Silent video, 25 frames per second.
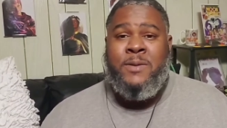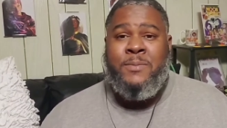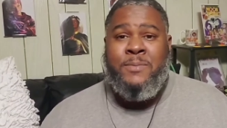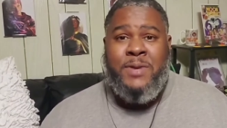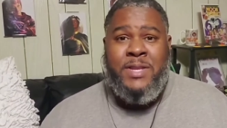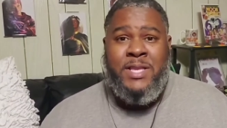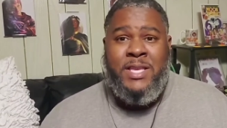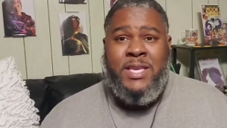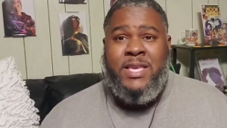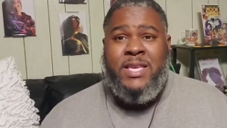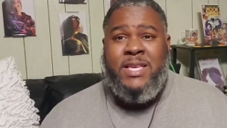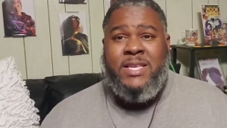
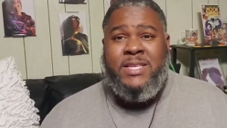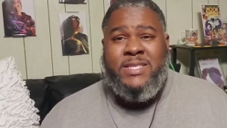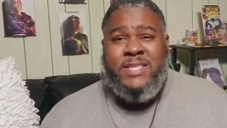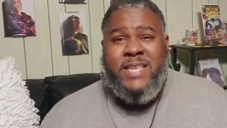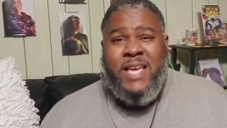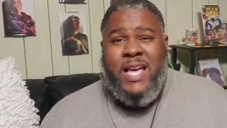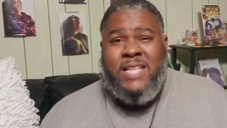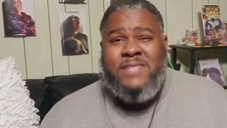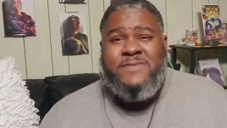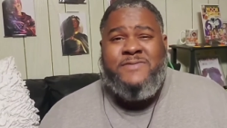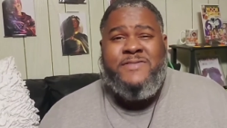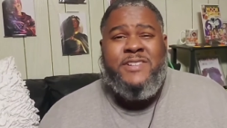but he is
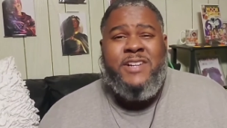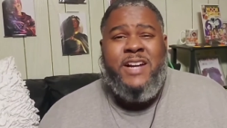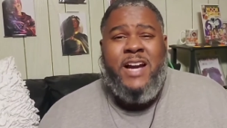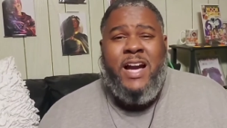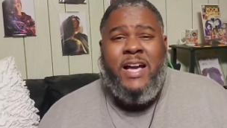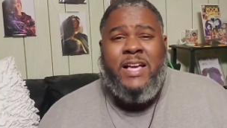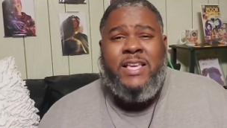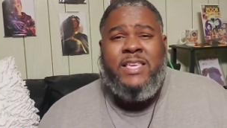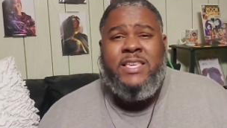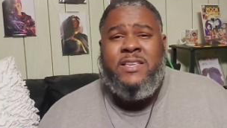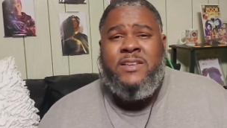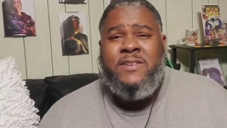kind of a
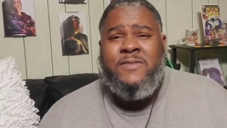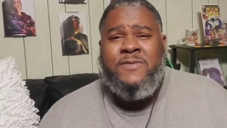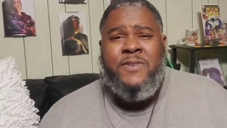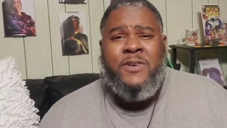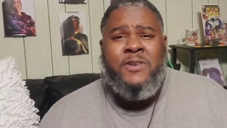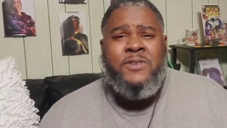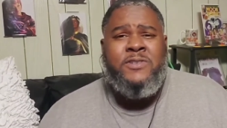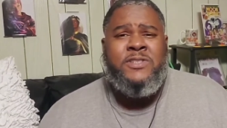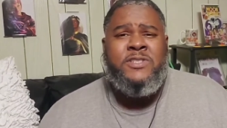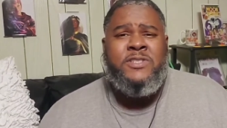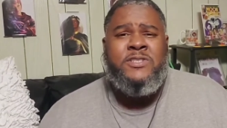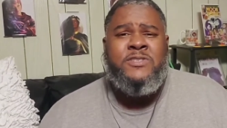cockier
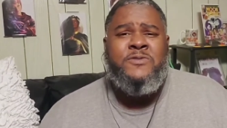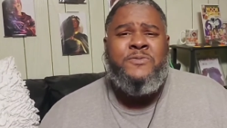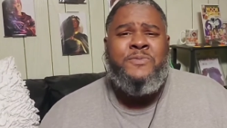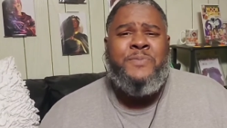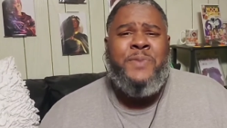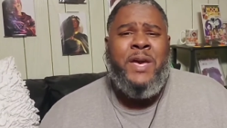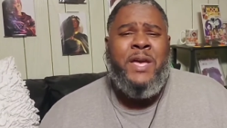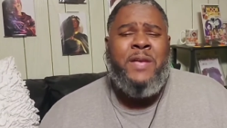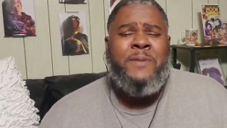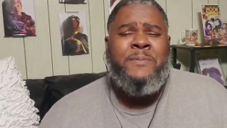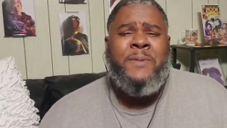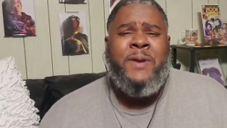version of
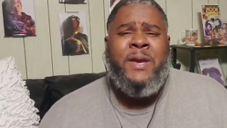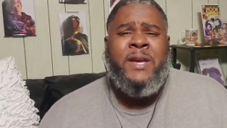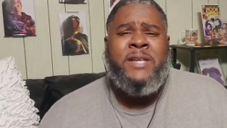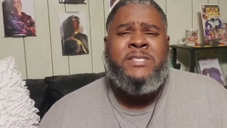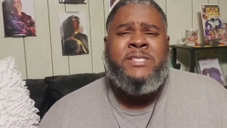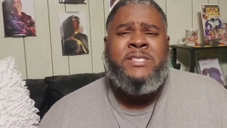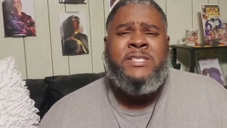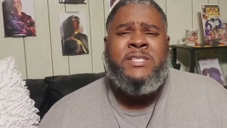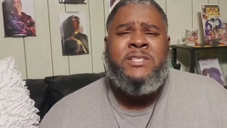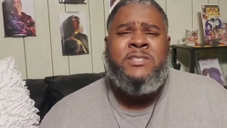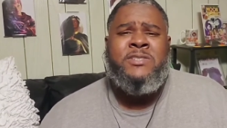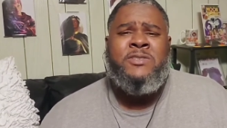Batman
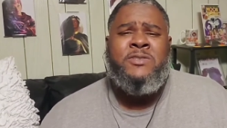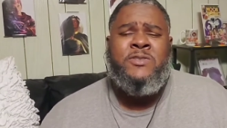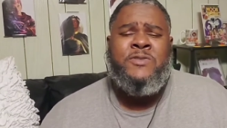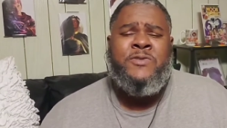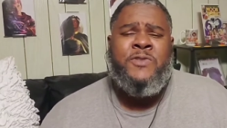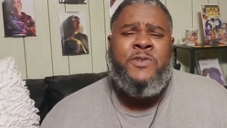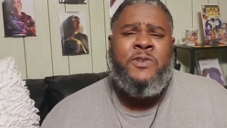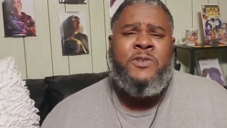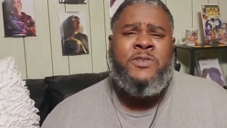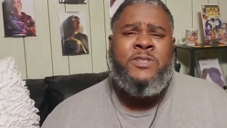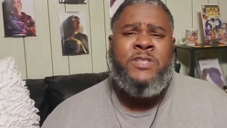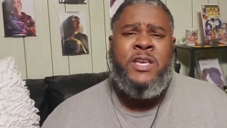in this
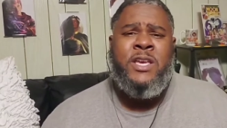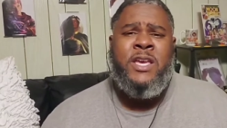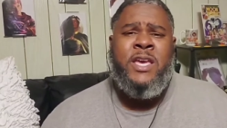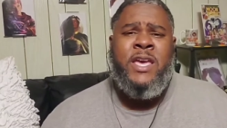universe.